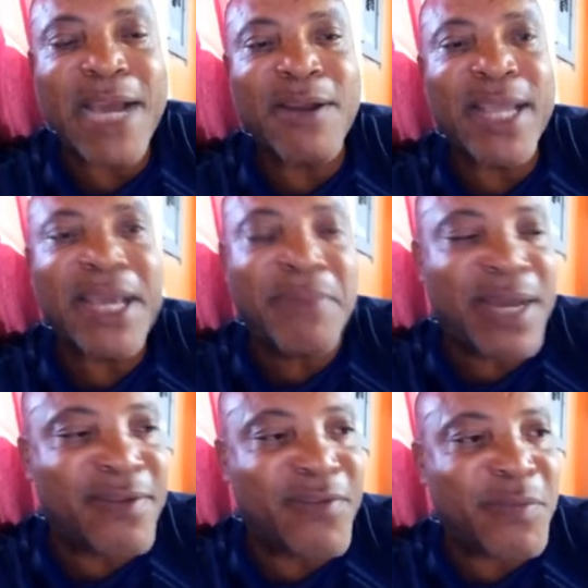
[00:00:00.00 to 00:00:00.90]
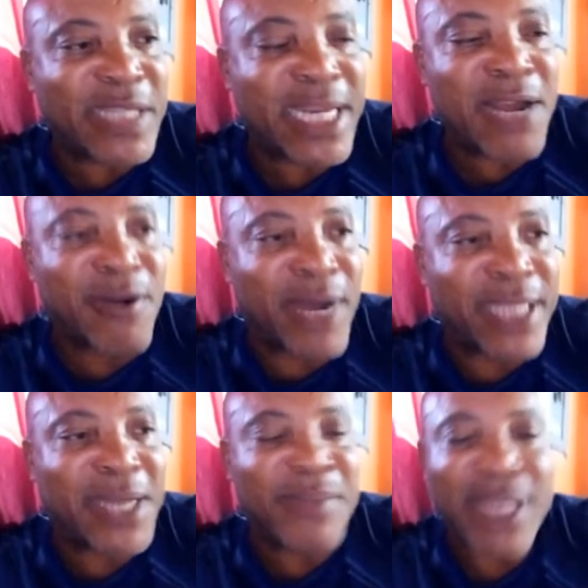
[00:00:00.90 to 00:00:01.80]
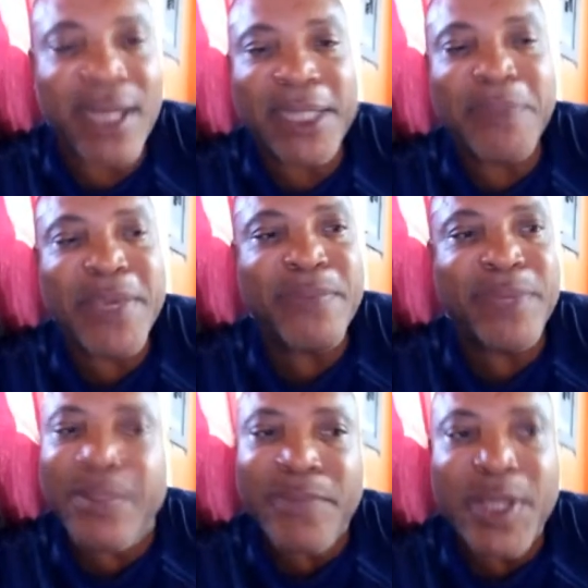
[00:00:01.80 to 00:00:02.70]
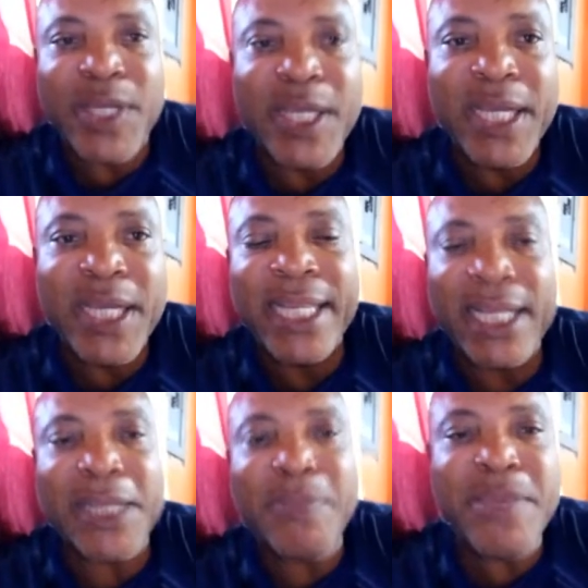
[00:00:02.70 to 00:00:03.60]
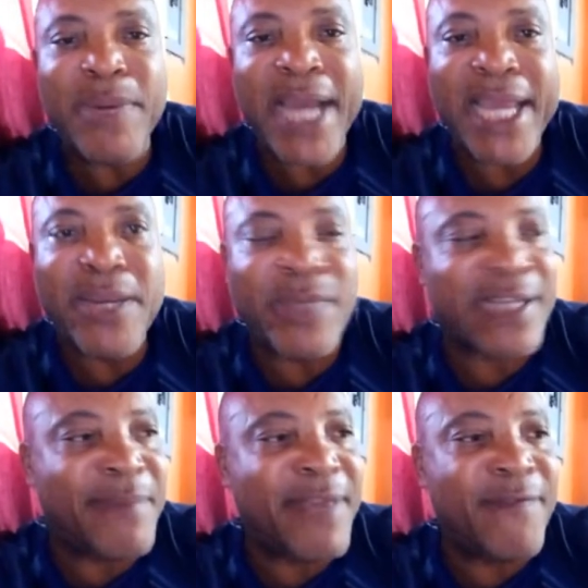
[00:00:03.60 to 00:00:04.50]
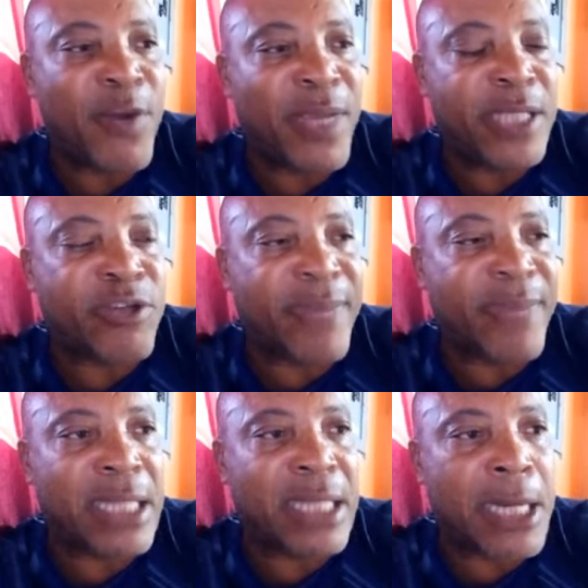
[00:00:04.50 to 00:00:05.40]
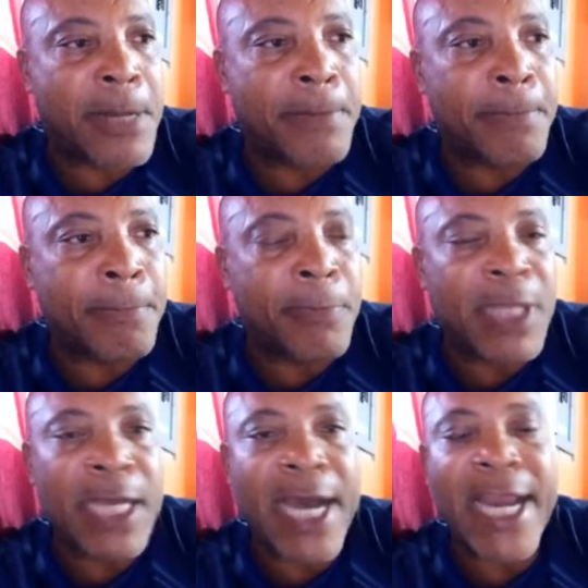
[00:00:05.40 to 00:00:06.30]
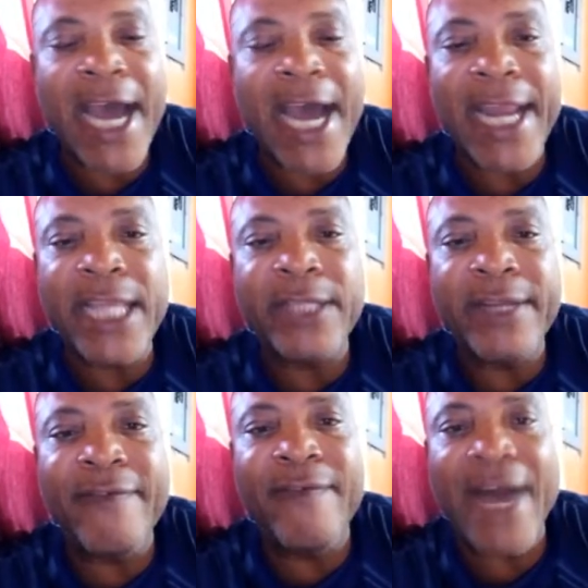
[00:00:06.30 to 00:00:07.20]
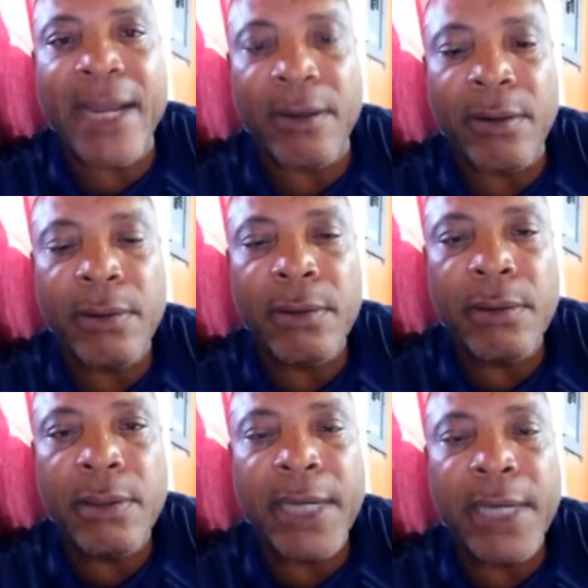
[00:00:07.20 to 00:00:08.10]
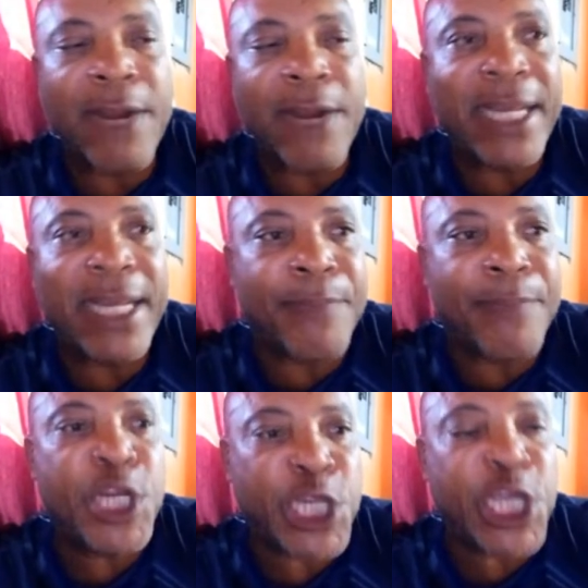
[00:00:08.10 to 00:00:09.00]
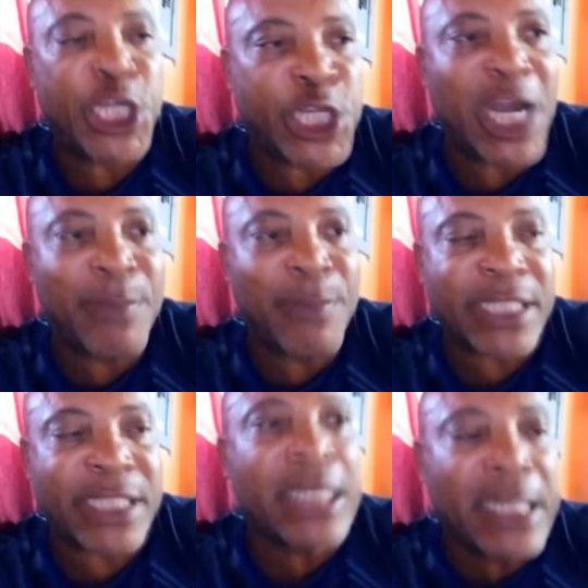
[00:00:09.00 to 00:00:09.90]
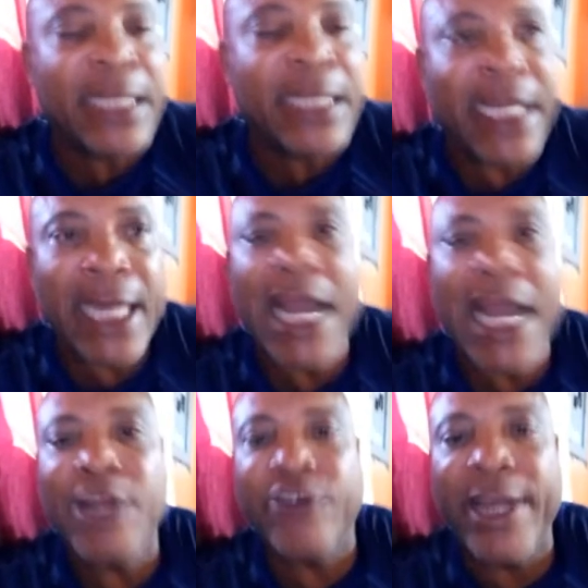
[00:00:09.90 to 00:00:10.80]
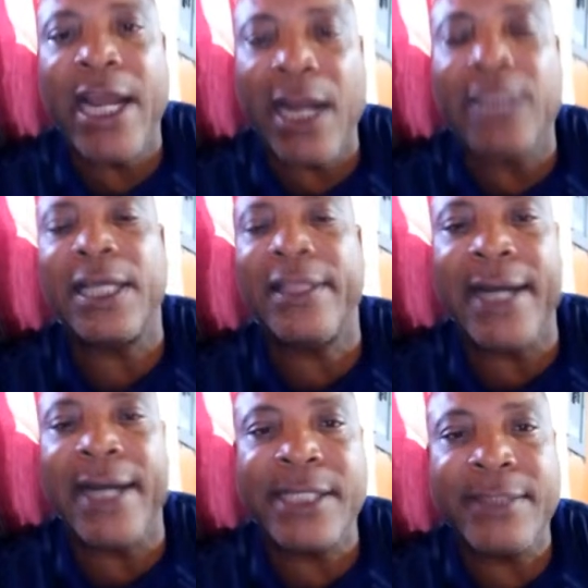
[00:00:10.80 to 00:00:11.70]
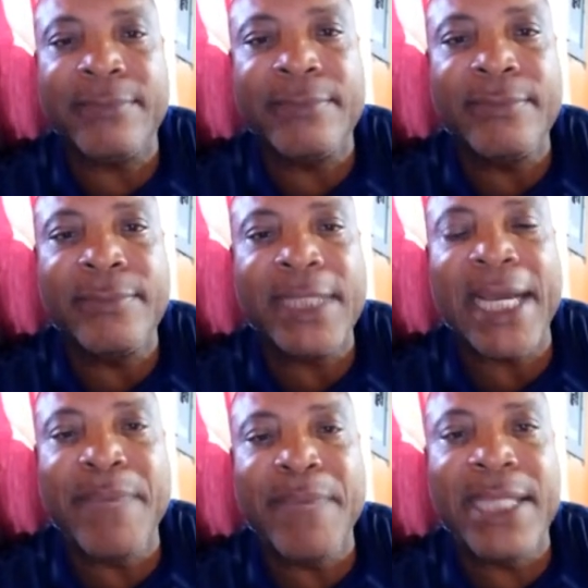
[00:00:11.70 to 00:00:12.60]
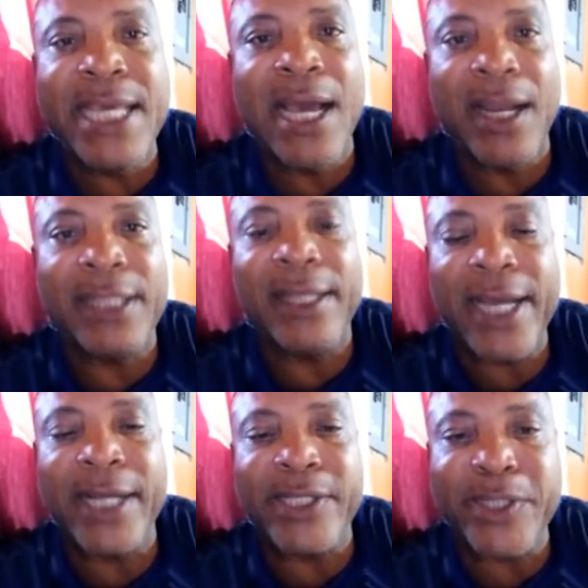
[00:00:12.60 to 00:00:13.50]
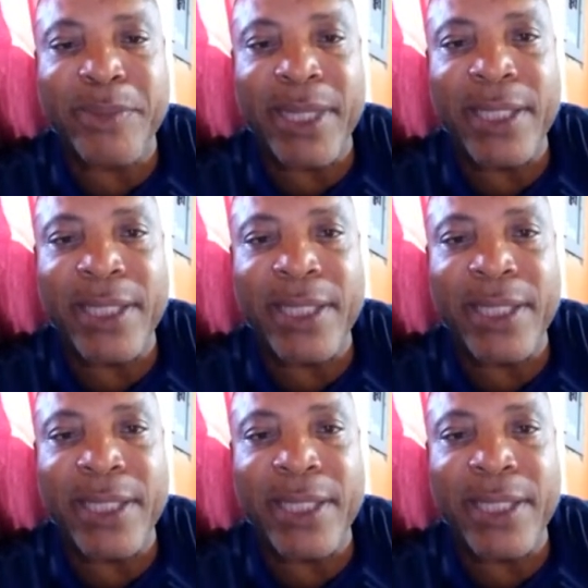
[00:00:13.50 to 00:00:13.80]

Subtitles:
Yeah man, Mr. Delroy Thompson. A lot of people like those have been very instrumental and adding to the value. And I really appreciate. I must tell Larry Dread a lot of thanks. And Big D a lot of thanks, man.